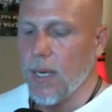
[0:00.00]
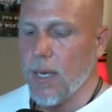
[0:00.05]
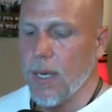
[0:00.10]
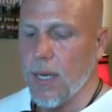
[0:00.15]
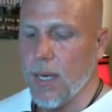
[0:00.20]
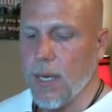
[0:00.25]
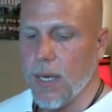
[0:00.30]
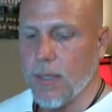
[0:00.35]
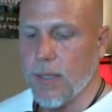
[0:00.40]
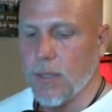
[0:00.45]

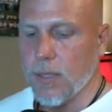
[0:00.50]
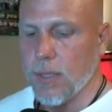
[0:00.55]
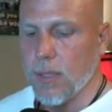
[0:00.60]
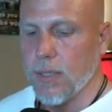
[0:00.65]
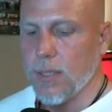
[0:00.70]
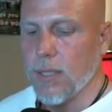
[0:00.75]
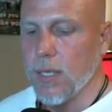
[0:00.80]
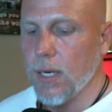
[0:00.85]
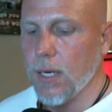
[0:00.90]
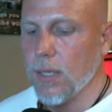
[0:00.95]
It
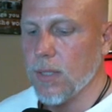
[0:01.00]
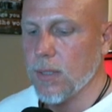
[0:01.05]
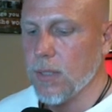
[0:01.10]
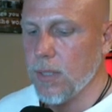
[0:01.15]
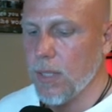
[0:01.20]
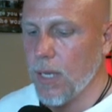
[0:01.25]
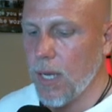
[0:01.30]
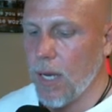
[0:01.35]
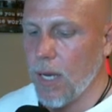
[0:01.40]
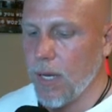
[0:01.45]
does
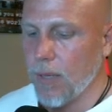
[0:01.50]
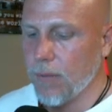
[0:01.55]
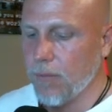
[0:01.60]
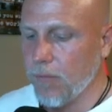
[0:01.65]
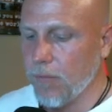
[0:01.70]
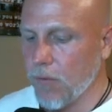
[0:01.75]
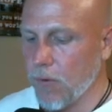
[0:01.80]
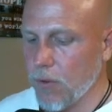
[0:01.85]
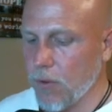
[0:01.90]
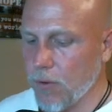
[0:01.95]
not
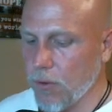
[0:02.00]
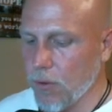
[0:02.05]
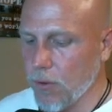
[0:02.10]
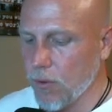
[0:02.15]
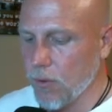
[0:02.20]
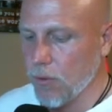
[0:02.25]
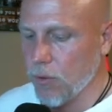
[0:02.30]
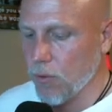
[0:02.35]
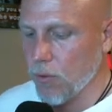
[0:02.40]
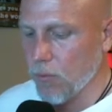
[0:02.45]

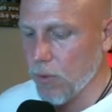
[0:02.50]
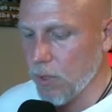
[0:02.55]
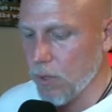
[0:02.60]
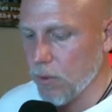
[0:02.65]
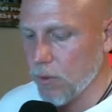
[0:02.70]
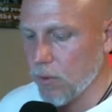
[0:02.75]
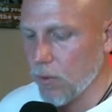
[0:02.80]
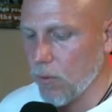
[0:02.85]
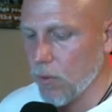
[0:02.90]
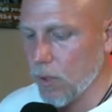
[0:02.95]
further to
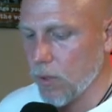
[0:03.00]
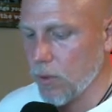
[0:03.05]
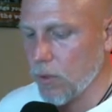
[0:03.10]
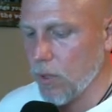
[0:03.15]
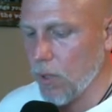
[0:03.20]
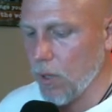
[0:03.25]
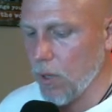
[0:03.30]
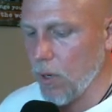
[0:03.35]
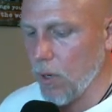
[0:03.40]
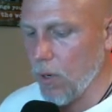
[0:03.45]
resort
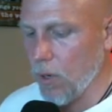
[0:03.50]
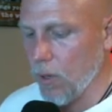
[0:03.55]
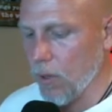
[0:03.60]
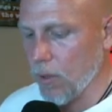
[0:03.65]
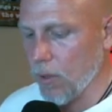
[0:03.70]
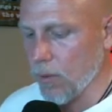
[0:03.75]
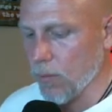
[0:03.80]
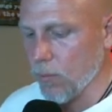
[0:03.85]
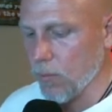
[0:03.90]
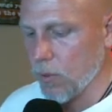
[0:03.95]
to
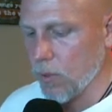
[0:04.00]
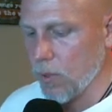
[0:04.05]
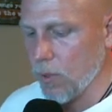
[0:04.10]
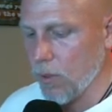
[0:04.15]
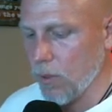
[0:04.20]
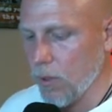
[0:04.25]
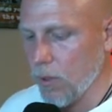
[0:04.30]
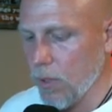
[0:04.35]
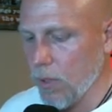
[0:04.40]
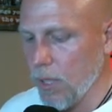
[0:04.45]
arms.
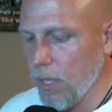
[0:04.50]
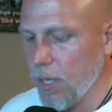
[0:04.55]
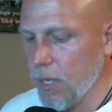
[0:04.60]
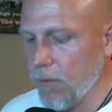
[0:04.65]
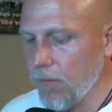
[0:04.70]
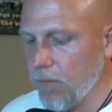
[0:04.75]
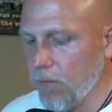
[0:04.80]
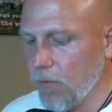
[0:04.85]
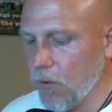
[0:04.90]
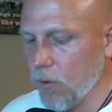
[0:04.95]

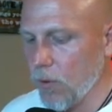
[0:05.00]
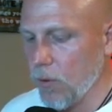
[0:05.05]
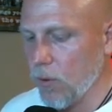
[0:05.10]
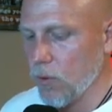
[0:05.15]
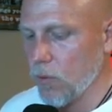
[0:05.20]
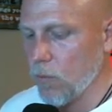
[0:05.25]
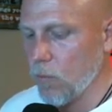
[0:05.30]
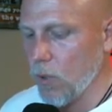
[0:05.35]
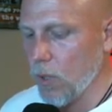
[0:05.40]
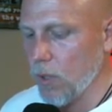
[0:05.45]
It
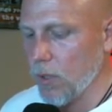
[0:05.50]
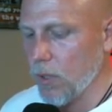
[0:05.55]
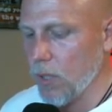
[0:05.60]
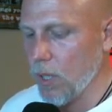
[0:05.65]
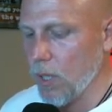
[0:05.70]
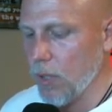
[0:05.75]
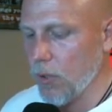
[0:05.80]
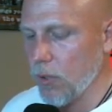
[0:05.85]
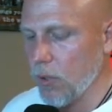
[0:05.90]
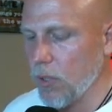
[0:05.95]
furthers one
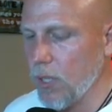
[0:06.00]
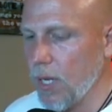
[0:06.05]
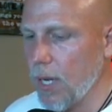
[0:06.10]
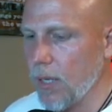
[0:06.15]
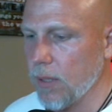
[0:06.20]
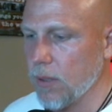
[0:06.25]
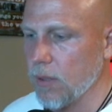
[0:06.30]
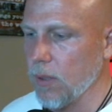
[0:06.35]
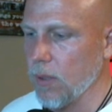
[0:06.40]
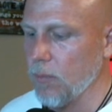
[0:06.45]
to
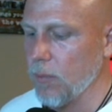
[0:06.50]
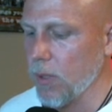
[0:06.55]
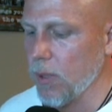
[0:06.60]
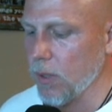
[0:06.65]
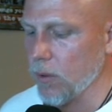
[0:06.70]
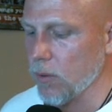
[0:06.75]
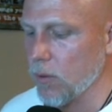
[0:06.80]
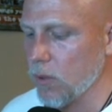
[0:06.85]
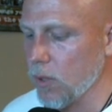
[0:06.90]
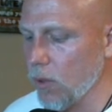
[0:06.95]
undertake
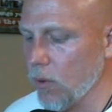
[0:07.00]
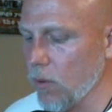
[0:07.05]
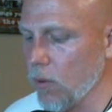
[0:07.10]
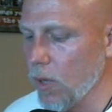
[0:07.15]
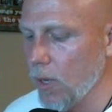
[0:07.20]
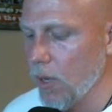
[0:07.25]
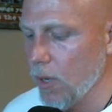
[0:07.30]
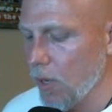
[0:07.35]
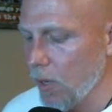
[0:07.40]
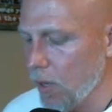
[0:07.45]
something. So
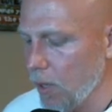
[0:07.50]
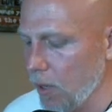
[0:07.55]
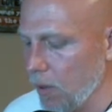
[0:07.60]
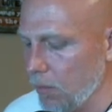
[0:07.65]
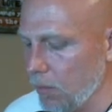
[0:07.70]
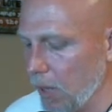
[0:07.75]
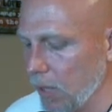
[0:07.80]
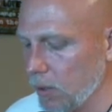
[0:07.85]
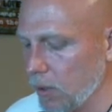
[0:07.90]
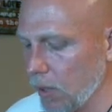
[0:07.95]

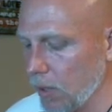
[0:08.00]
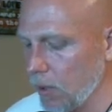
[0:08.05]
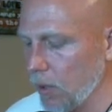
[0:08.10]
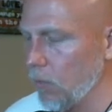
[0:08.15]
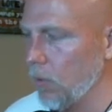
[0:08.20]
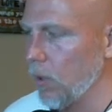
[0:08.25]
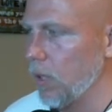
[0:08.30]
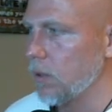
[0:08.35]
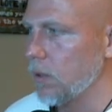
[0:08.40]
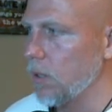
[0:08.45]
basically
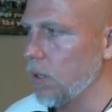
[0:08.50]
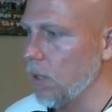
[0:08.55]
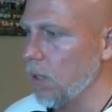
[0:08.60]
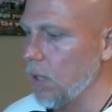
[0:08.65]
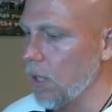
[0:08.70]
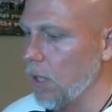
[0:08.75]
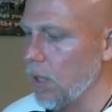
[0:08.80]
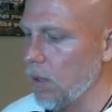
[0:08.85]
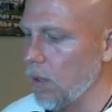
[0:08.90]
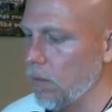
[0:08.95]
what the
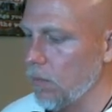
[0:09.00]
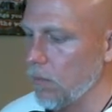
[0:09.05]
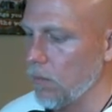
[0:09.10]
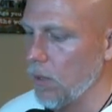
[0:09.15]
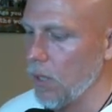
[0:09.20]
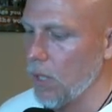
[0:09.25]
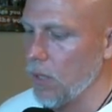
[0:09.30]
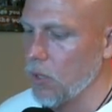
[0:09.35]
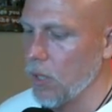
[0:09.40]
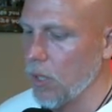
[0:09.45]

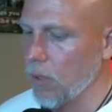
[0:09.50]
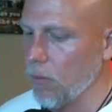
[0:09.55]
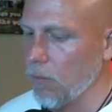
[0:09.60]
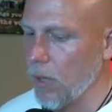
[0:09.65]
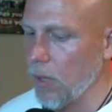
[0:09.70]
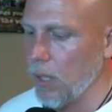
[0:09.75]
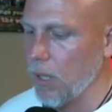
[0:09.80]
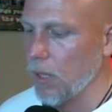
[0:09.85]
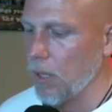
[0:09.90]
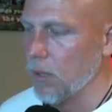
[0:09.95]
iChing
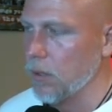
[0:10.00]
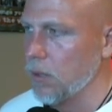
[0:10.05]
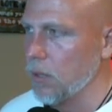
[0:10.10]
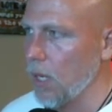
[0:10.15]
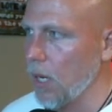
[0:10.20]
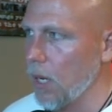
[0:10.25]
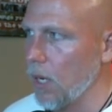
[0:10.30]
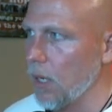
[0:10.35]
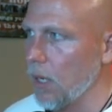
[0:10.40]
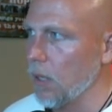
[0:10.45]
reading is
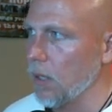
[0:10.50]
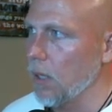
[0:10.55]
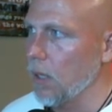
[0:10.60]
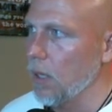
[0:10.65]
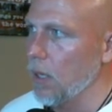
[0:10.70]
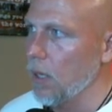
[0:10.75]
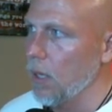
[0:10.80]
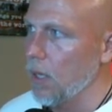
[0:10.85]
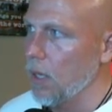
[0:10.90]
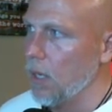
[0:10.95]
saying
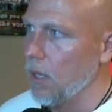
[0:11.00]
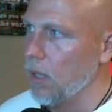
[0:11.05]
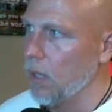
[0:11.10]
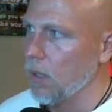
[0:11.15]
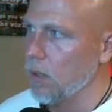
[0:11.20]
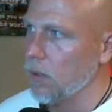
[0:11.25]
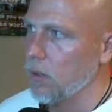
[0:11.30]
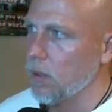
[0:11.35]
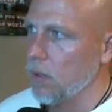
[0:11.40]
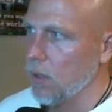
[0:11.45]

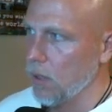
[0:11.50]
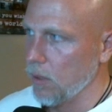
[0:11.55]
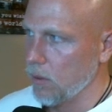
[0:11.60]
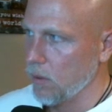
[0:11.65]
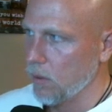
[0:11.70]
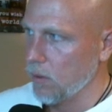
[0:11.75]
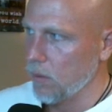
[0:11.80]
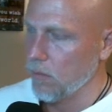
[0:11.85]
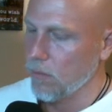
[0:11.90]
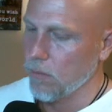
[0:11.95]
is
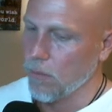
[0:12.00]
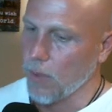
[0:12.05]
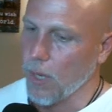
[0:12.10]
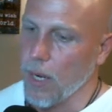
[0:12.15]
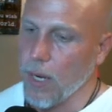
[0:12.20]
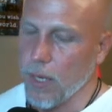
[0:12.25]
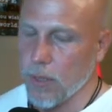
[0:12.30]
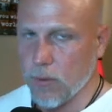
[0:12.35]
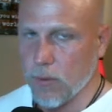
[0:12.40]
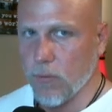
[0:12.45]
this: I
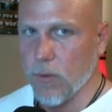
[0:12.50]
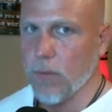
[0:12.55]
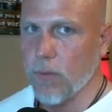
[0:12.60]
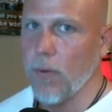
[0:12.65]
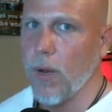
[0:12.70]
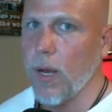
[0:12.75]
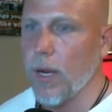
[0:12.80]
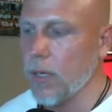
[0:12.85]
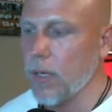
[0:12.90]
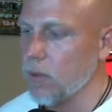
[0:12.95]
asked for
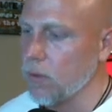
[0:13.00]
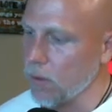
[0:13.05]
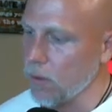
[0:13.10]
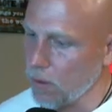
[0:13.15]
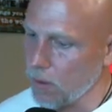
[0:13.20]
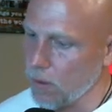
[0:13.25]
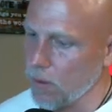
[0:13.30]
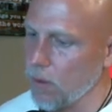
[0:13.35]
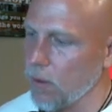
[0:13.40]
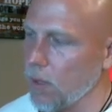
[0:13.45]
advice,
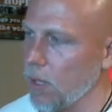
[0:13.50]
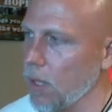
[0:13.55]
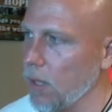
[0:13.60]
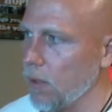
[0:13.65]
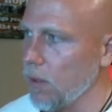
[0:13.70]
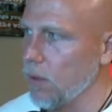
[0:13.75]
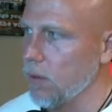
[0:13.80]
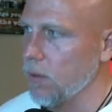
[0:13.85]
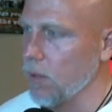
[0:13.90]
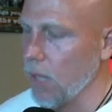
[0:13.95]

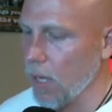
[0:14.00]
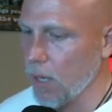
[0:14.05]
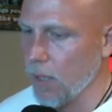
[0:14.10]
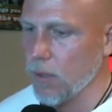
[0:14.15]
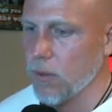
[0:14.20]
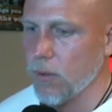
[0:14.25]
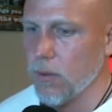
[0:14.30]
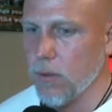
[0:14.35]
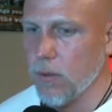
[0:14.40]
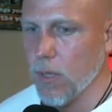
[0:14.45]
and it
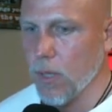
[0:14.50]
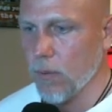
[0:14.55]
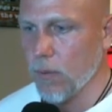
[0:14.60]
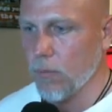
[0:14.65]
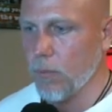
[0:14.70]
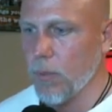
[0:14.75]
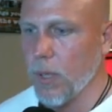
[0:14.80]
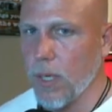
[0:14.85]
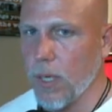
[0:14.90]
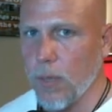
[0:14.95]
says,
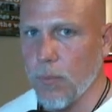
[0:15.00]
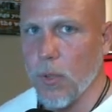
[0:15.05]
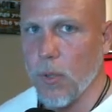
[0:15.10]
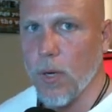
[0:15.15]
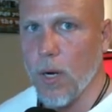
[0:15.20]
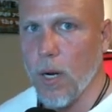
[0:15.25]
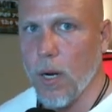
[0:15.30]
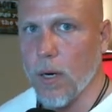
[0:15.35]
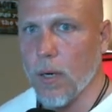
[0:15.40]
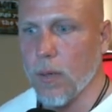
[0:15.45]
don't pick up
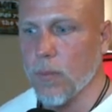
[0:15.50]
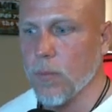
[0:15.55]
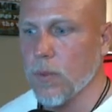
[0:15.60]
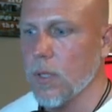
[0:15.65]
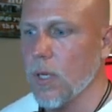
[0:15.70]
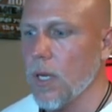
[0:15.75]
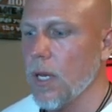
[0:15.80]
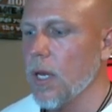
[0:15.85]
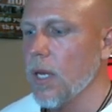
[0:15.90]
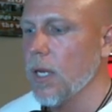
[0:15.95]
your
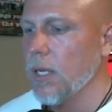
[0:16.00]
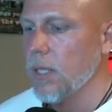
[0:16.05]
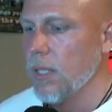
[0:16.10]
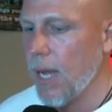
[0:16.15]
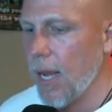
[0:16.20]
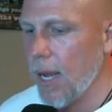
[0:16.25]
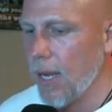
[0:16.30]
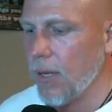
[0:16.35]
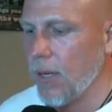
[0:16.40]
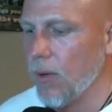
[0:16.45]
arms,
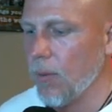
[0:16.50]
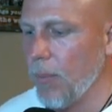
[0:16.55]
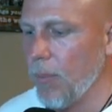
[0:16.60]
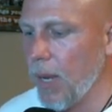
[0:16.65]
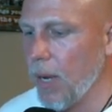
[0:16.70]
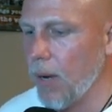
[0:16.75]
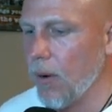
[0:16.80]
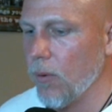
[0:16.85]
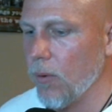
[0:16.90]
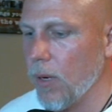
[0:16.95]
take your
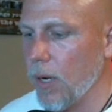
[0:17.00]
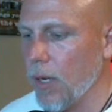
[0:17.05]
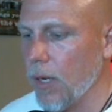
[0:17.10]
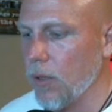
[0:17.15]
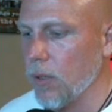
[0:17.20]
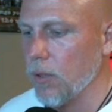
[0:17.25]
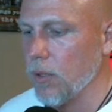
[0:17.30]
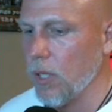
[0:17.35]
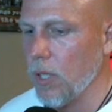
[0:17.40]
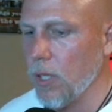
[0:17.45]
power
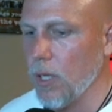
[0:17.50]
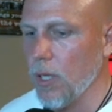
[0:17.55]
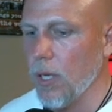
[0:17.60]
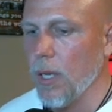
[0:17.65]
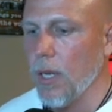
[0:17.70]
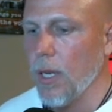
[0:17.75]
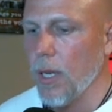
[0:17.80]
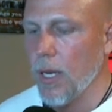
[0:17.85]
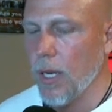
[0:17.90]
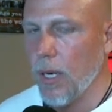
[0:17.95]
energy
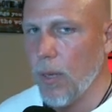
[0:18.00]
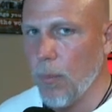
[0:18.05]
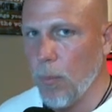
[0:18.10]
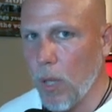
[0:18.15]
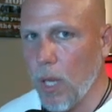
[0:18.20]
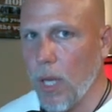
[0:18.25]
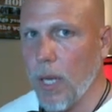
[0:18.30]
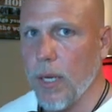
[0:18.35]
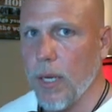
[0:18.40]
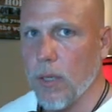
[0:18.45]
and
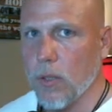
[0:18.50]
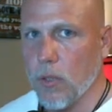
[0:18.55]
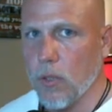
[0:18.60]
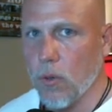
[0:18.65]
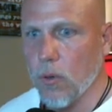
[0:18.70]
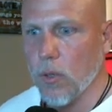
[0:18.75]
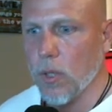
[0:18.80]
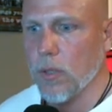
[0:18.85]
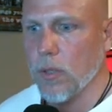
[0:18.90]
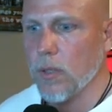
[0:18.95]
apply it
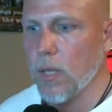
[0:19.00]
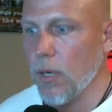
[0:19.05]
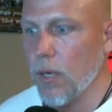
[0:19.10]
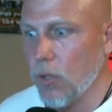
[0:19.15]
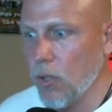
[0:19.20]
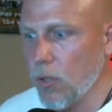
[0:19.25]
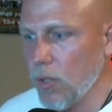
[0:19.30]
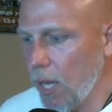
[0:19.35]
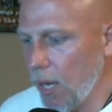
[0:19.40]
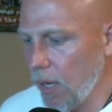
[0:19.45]
towards
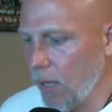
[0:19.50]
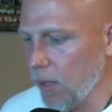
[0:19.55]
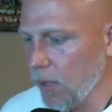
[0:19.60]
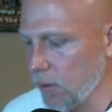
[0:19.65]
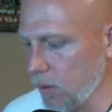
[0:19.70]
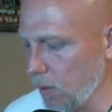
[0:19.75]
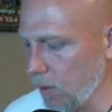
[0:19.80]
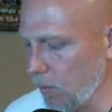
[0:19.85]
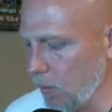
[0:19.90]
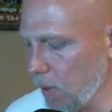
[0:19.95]
undertaking
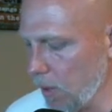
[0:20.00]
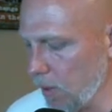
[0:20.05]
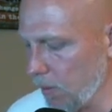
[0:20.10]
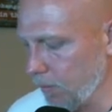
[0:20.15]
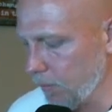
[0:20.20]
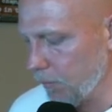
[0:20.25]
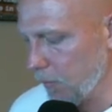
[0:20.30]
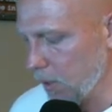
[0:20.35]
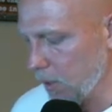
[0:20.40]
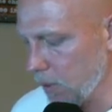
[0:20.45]
something.
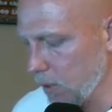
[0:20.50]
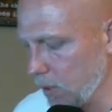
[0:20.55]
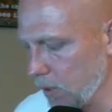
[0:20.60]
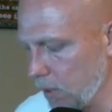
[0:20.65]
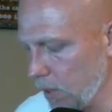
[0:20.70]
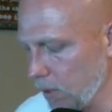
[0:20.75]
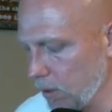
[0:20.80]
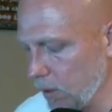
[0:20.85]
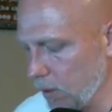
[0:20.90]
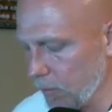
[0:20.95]
Does it
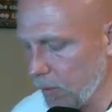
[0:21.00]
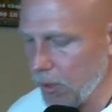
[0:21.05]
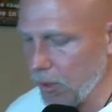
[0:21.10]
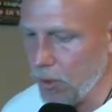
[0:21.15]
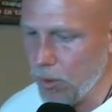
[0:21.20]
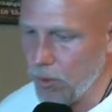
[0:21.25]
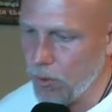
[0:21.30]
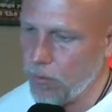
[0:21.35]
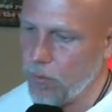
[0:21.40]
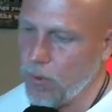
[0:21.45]
say something
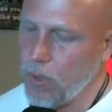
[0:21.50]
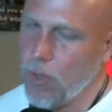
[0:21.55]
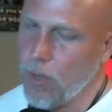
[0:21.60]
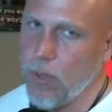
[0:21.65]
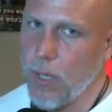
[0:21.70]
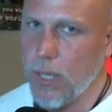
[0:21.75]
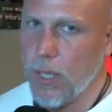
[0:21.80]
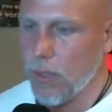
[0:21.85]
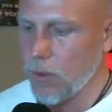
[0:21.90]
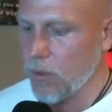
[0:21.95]
new? No,
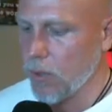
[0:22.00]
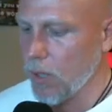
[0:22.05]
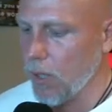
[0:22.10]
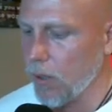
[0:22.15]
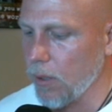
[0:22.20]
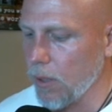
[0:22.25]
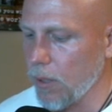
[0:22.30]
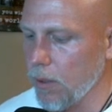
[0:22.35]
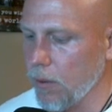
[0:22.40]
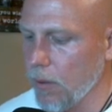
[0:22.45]
not
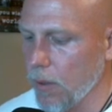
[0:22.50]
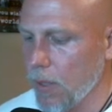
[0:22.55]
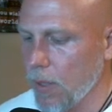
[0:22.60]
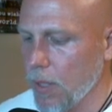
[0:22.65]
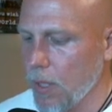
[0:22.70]
necessarily.